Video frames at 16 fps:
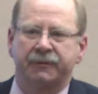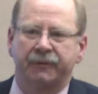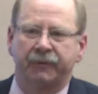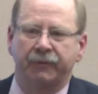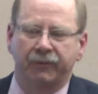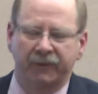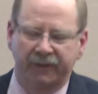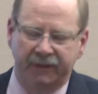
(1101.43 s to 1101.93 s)
We
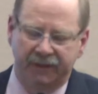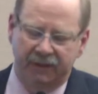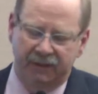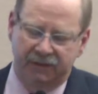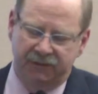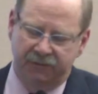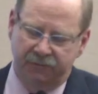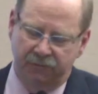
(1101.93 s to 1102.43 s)
really
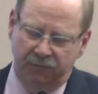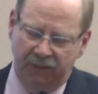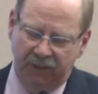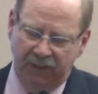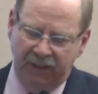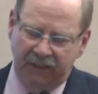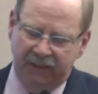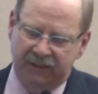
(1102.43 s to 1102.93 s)
need to
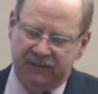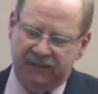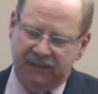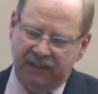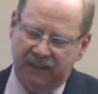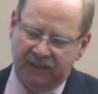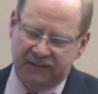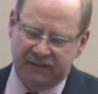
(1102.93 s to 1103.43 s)

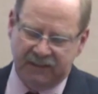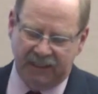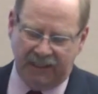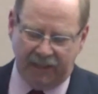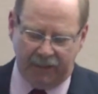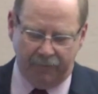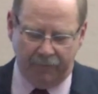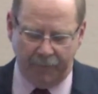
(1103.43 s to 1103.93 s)
discuss
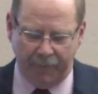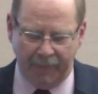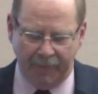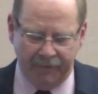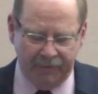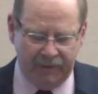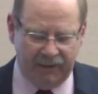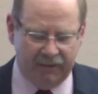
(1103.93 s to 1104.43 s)
that
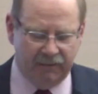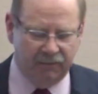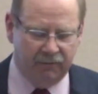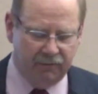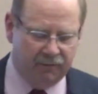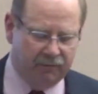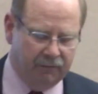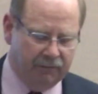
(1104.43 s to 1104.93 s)

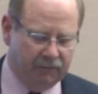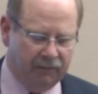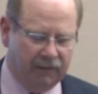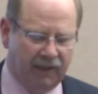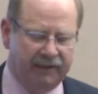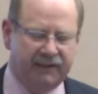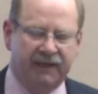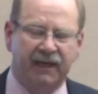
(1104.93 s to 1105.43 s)
and
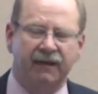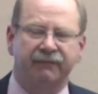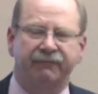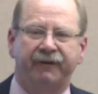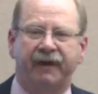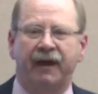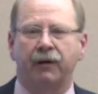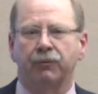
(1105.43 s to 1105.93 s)

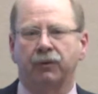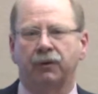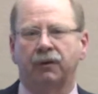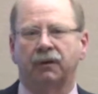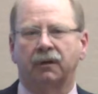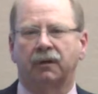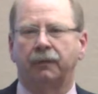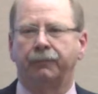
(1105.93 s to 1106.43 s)
identify how we're
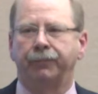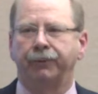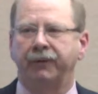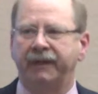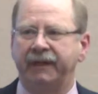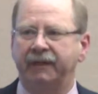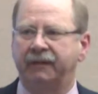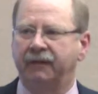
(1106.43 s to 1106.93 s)
going to
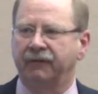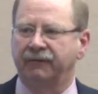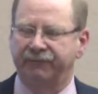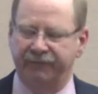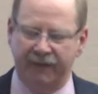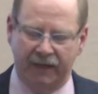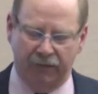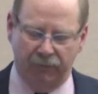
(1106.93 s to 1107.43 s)
complete their
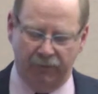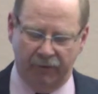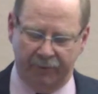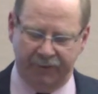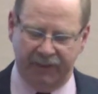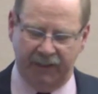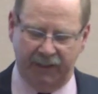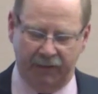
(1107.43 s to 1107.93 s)

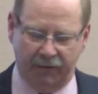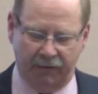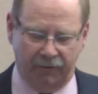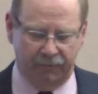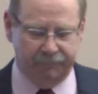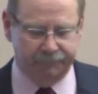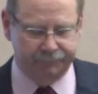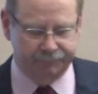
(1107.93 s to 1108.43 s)
follow-up care.